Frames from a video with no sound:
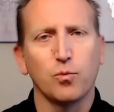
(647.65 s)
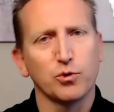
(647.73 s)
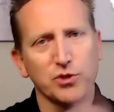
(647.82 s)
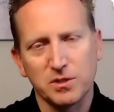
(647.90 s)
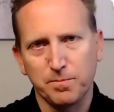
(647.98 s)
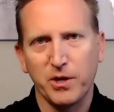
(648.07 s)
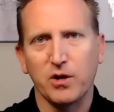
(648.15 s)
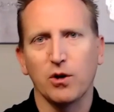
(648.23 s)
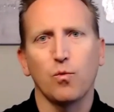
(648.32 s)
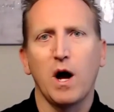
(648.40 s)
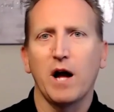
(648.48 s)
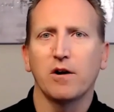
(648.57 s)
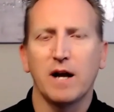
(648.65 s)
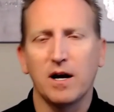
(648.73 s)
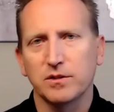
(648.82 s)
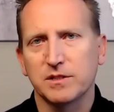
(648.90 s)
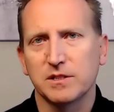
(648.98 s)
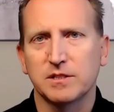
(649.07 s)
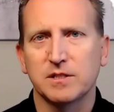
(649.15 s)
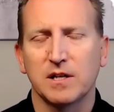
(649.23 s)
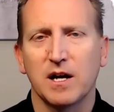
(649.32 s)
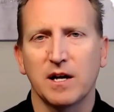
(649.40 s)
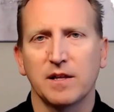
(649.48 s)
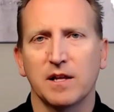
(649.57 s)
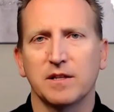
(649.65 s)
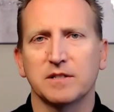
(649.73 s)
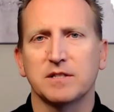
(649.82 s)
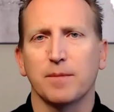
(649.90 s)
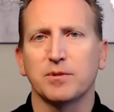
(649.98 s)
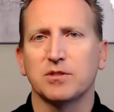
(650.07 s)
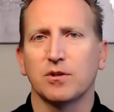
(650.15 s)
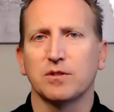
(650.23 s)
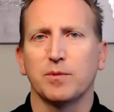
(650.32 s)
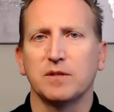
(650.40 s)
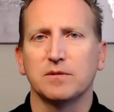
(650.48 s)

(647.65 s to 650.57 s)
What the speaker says: we'll just pick on wirehouses in this episode,